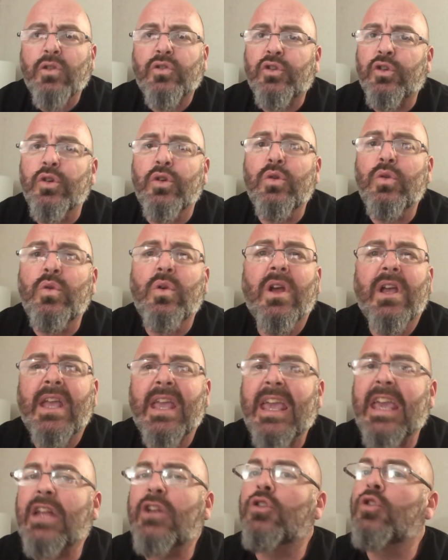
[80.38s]
Two
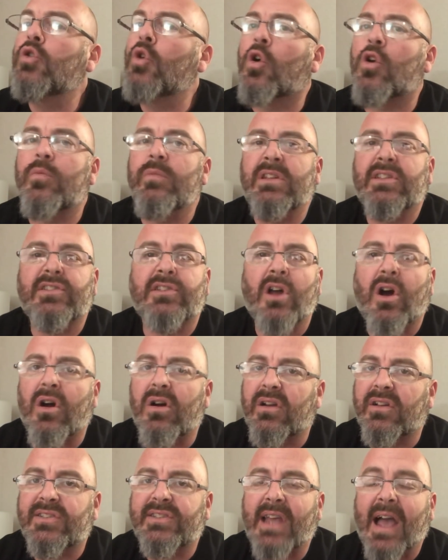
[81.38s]
enormous
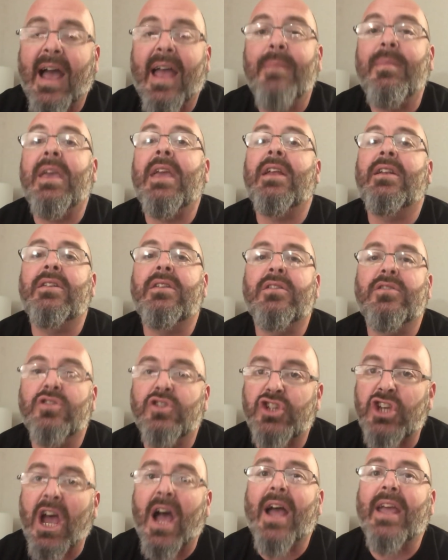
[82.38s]
dogs. I mean,
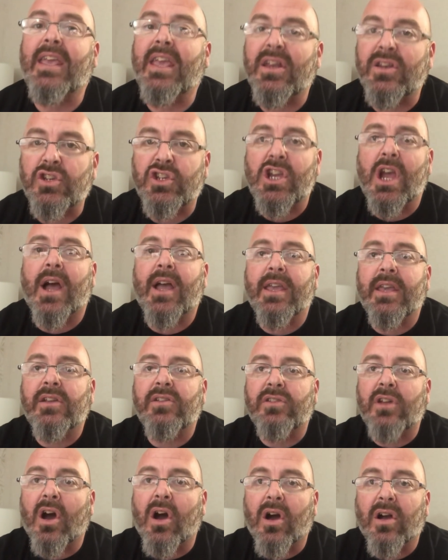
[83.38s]
giant,
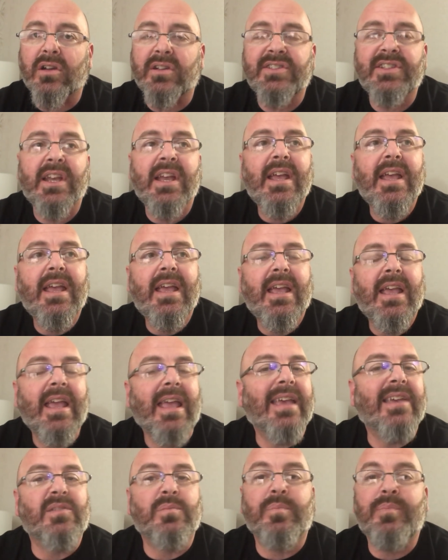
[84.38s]
giant dogs.
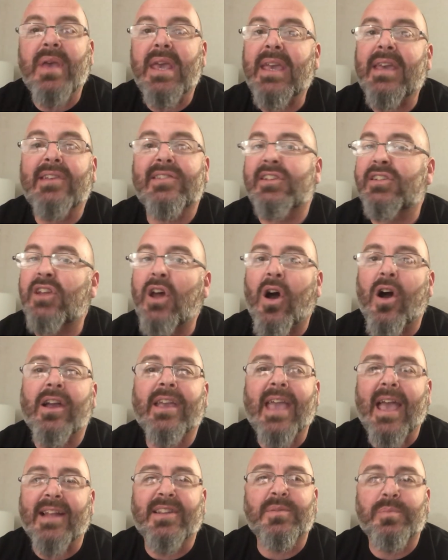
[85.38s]
As big as a
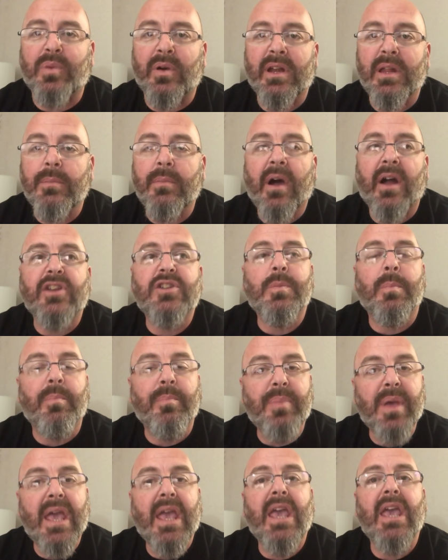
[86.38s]
dog gets, pretty much.
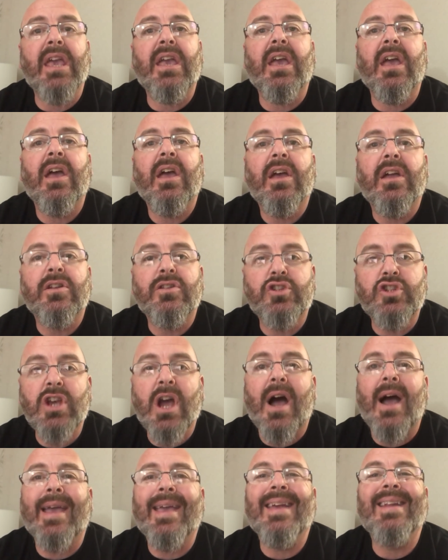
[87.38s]
Big,
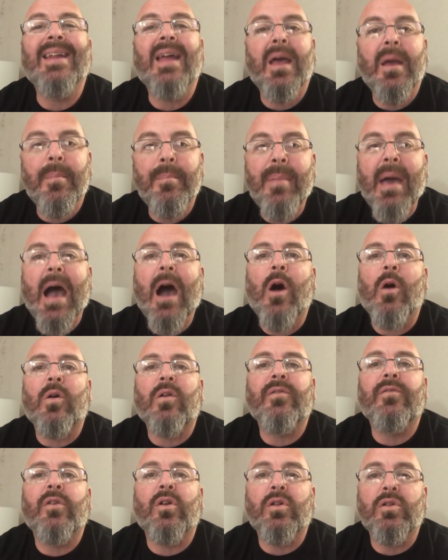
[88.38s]
giant,
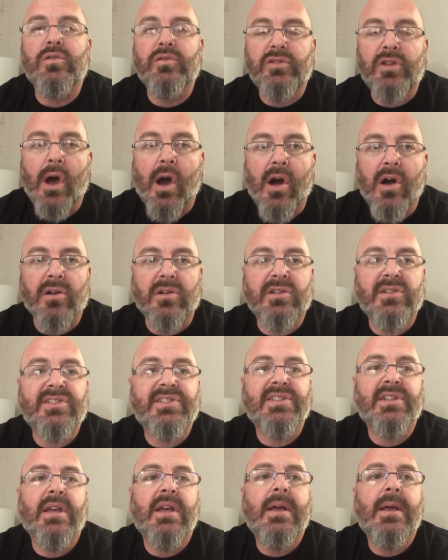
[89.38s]
powerful
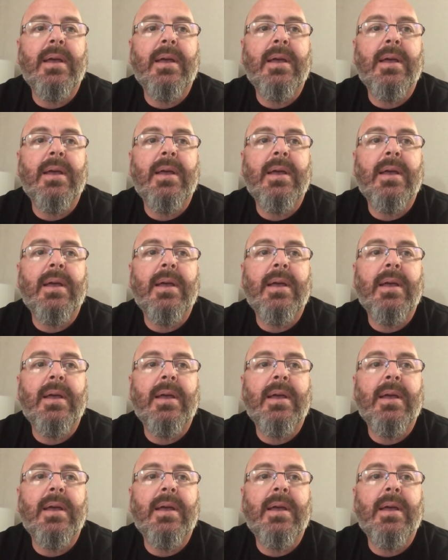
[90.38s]
dogs.